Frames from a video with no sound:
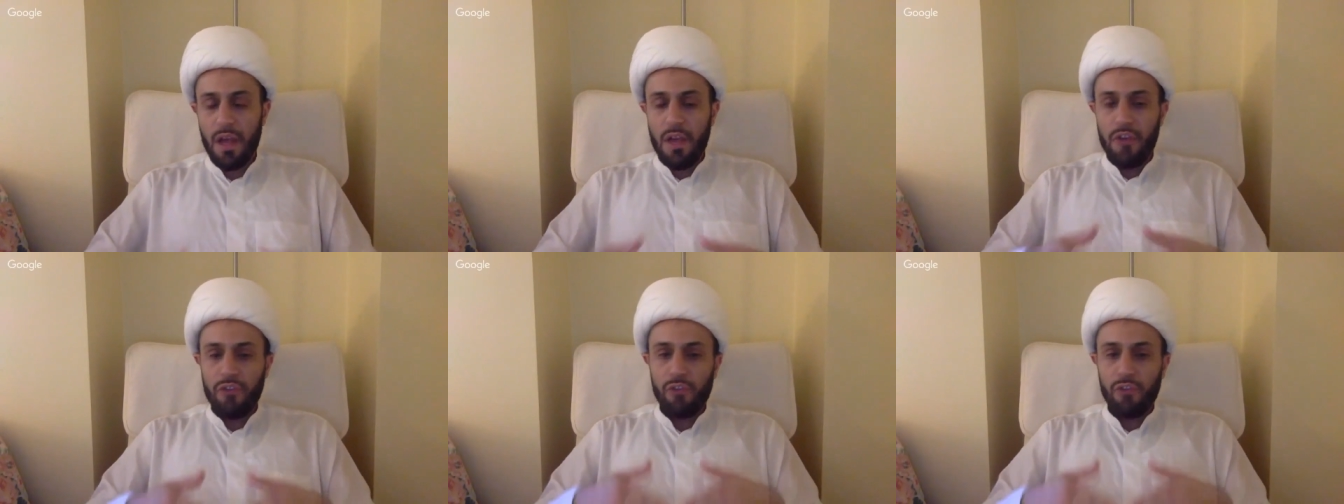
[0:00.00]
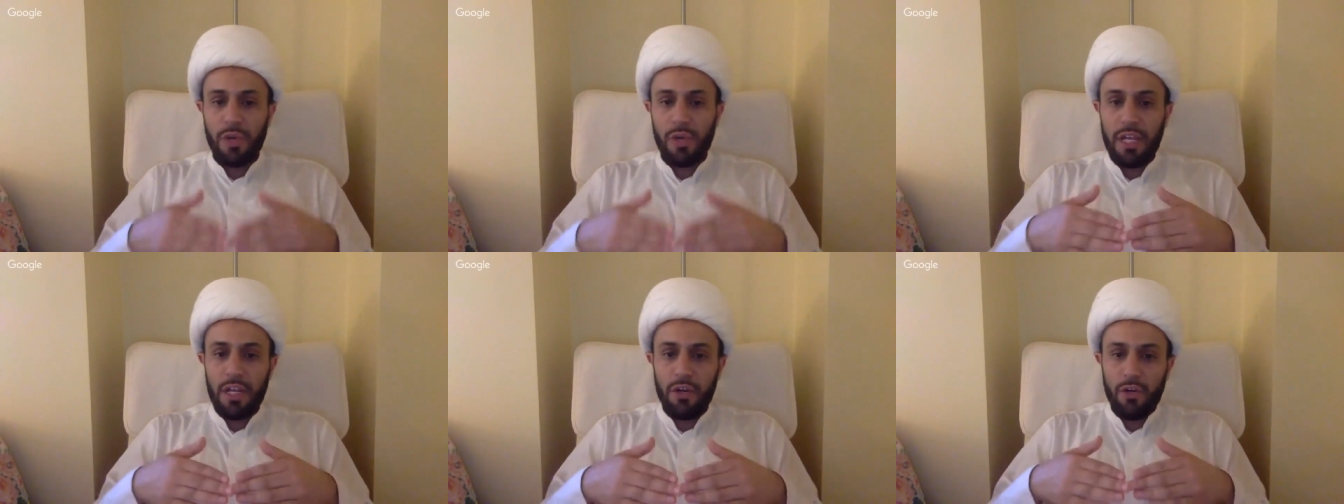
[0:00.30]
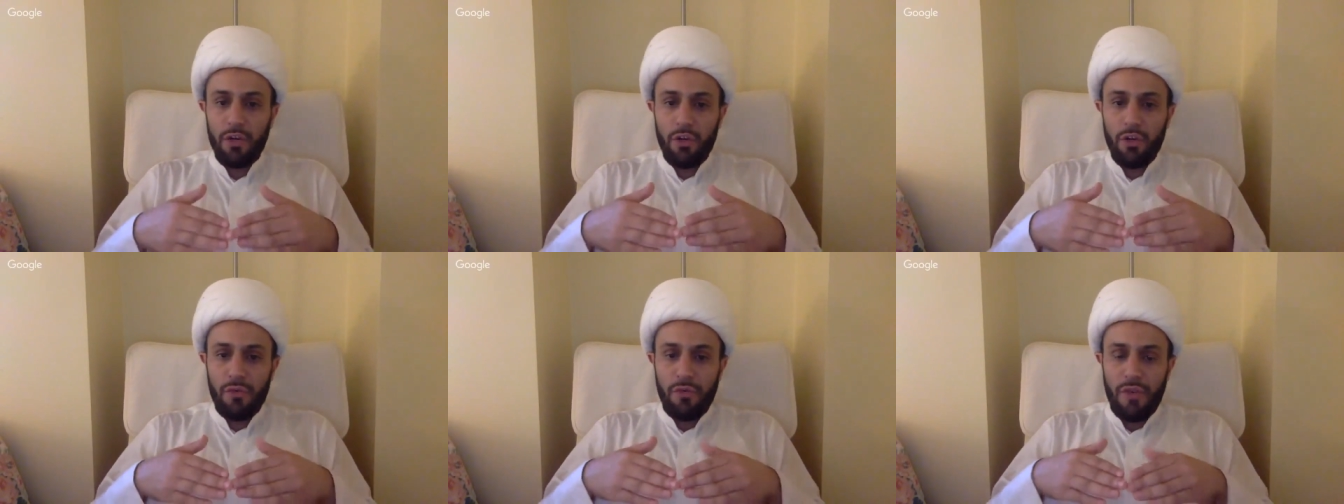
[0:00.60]
So here
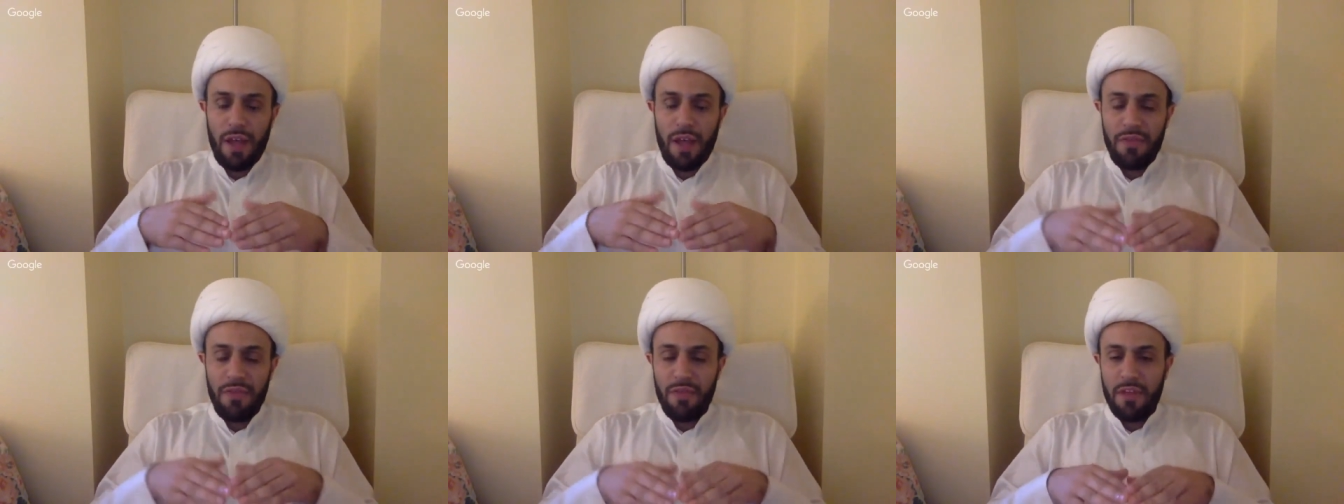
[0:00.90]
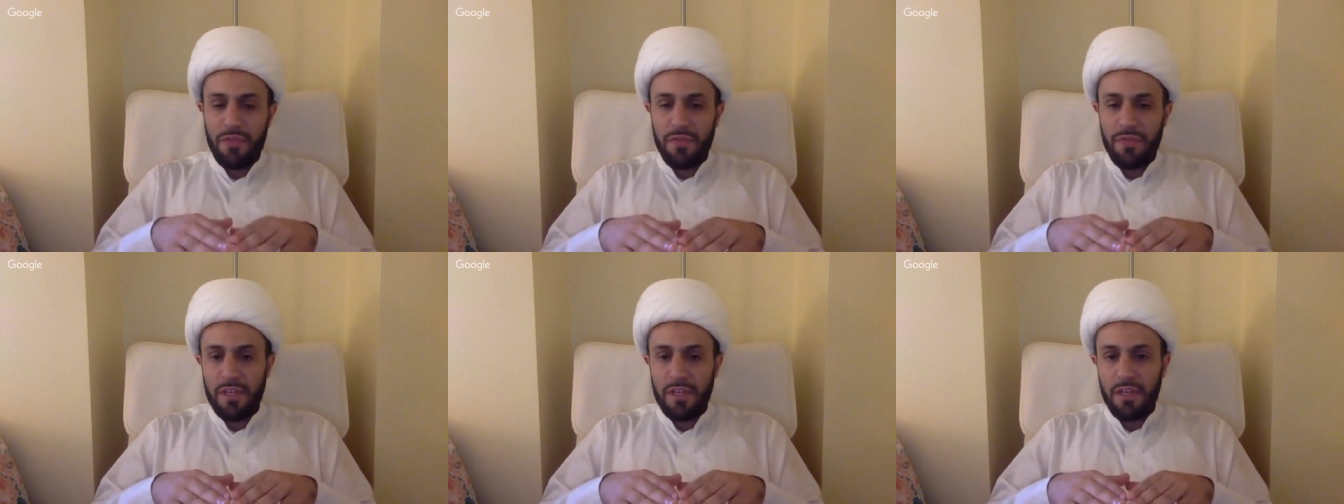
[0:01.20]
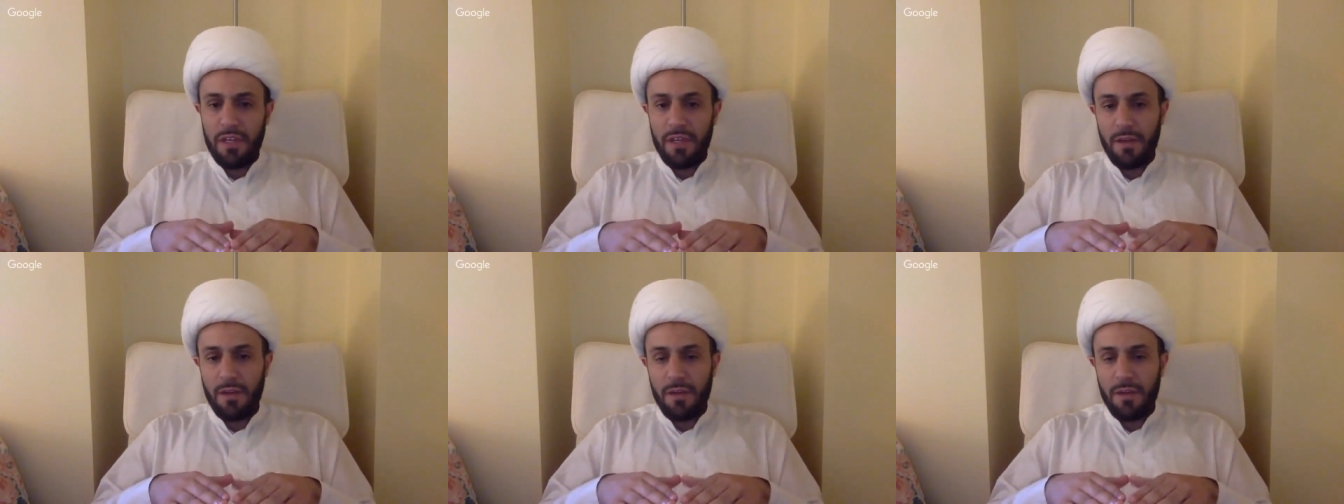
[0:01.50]
you find that
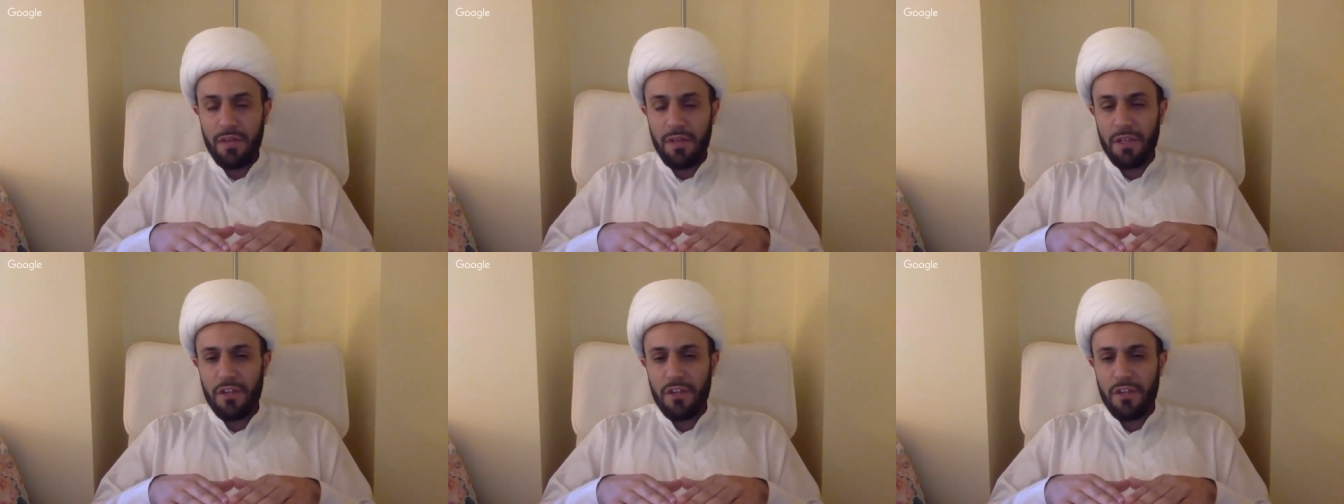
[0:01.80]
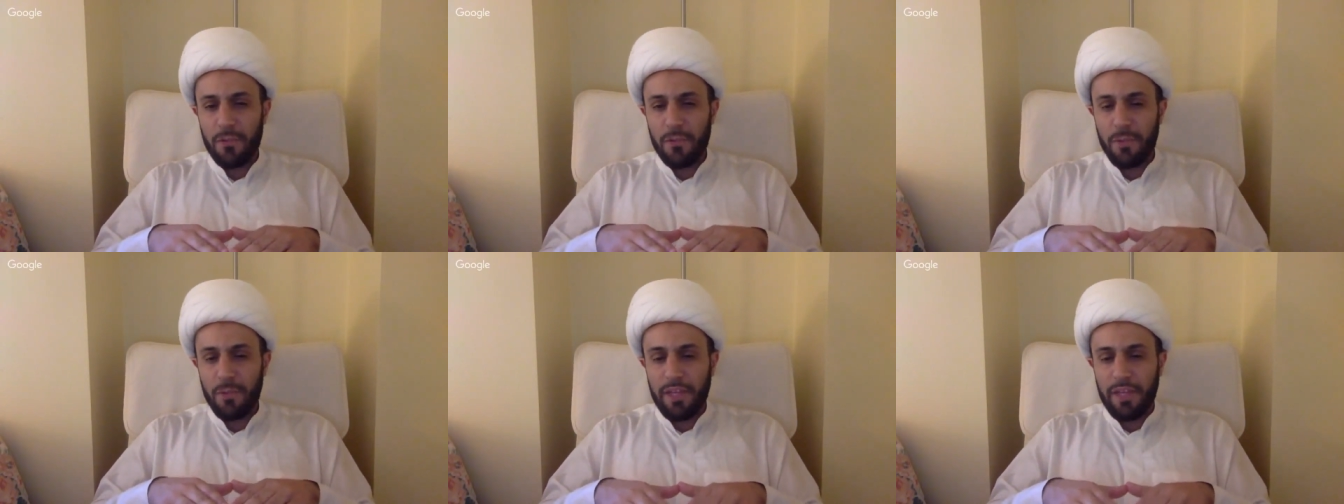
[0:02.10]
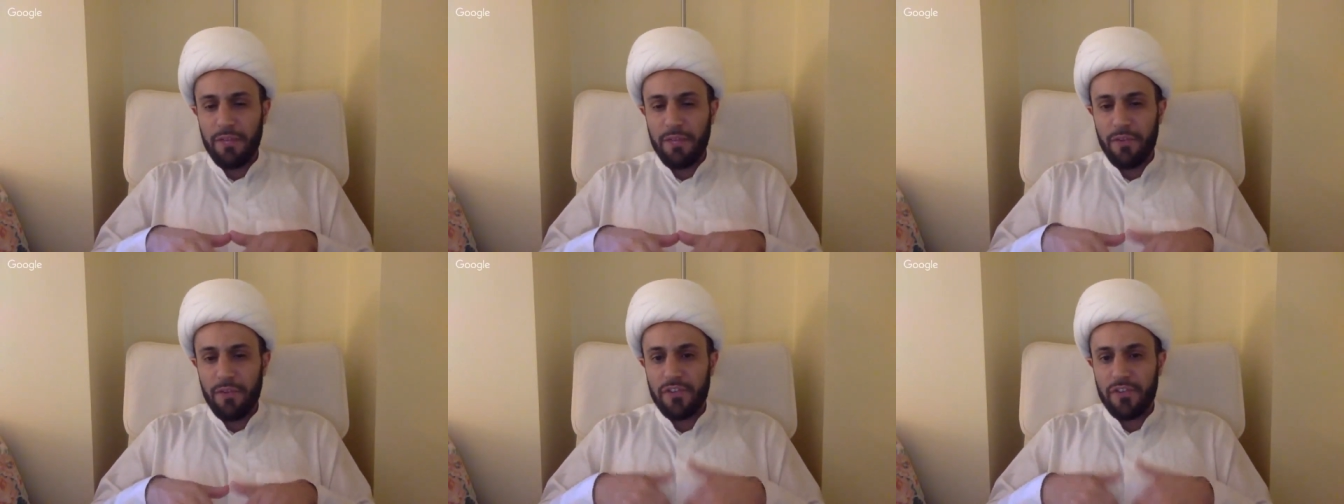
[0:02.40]
the
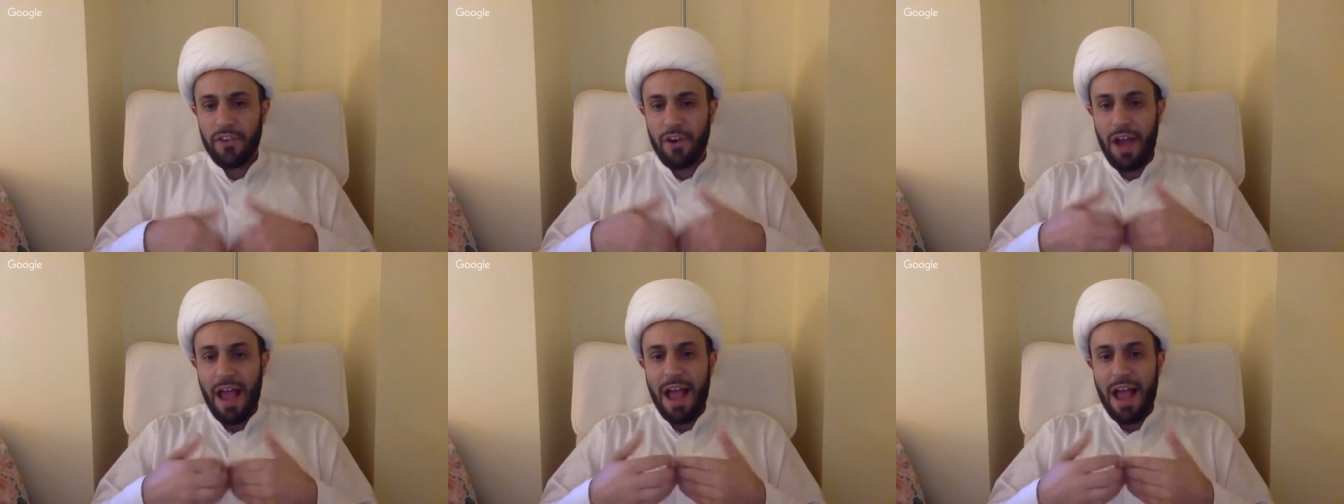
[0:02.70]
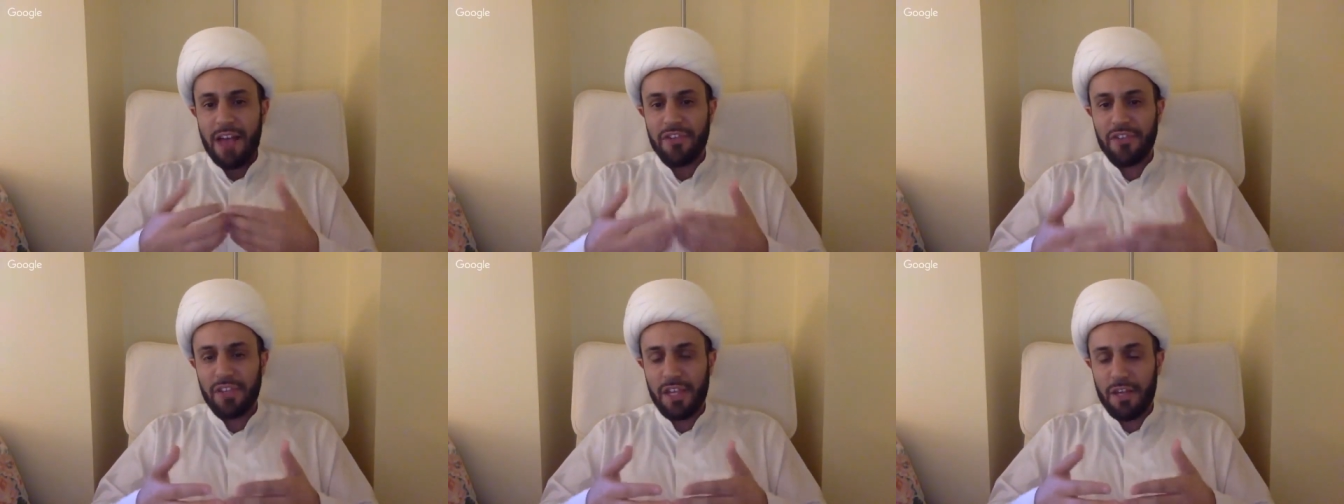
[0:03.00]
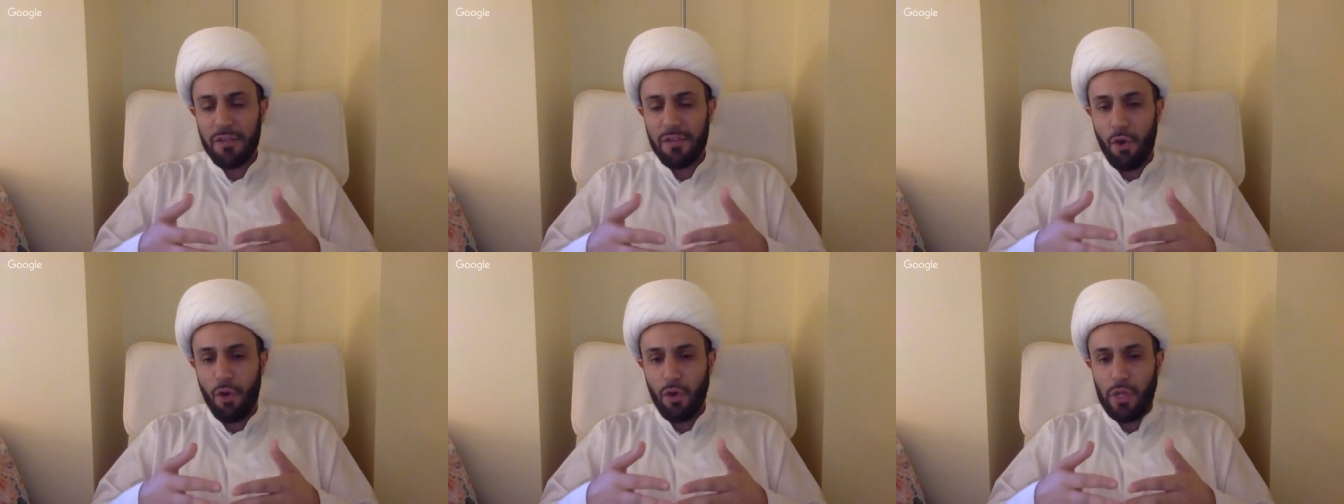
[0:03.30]
disbelievers are
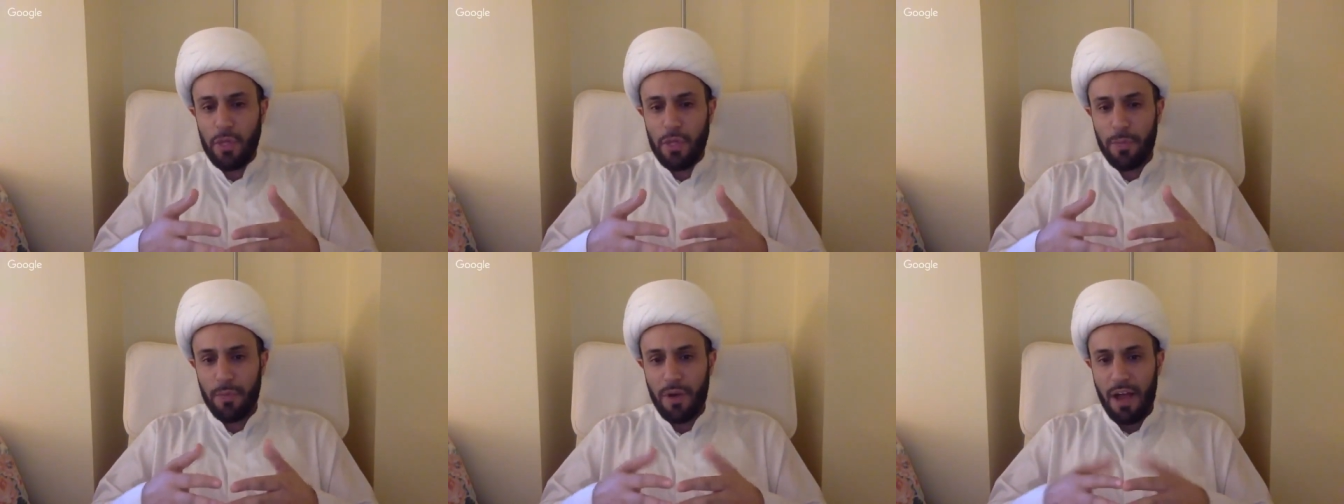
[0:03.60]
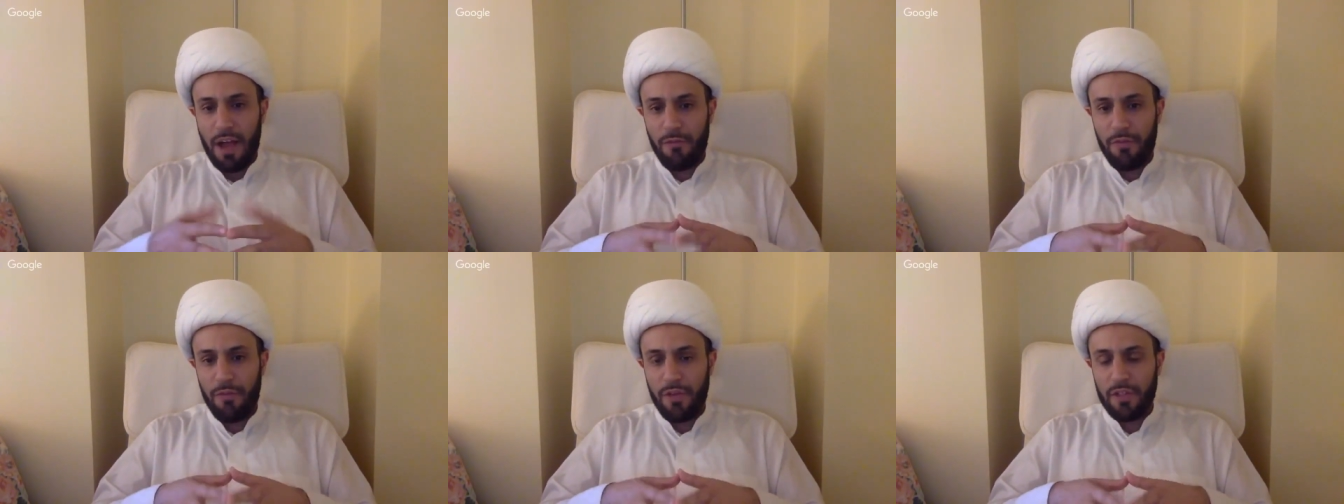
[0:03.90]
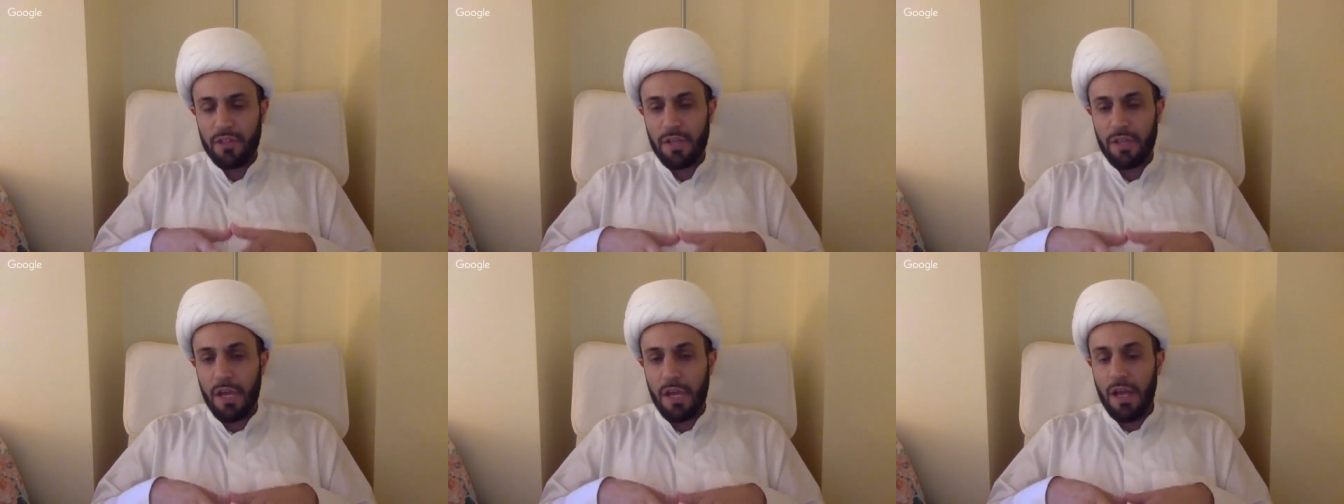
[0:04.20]
asking the Holy
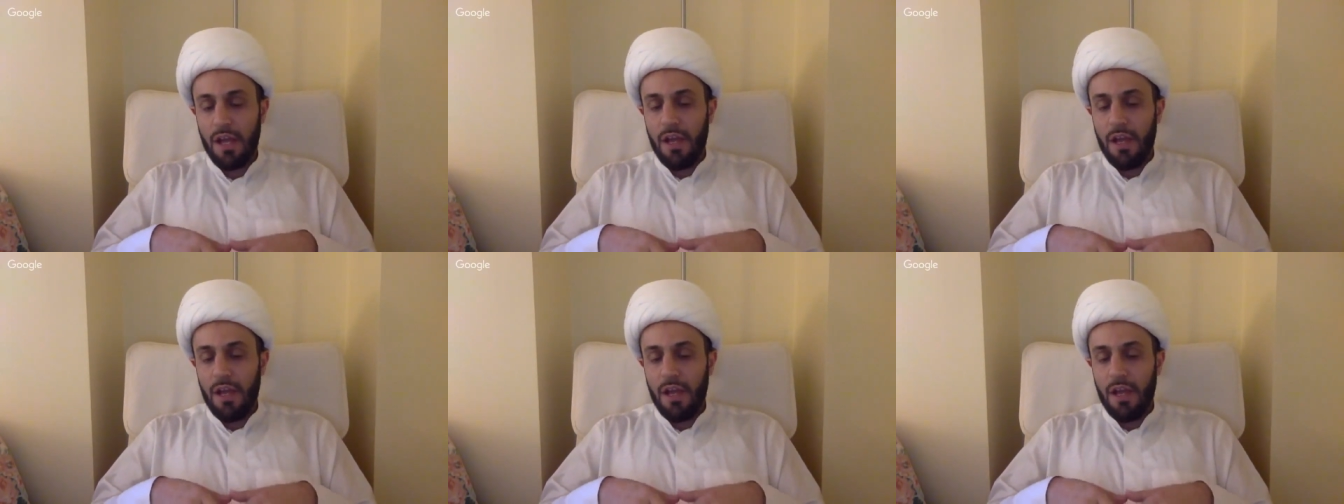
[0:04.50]
Prophet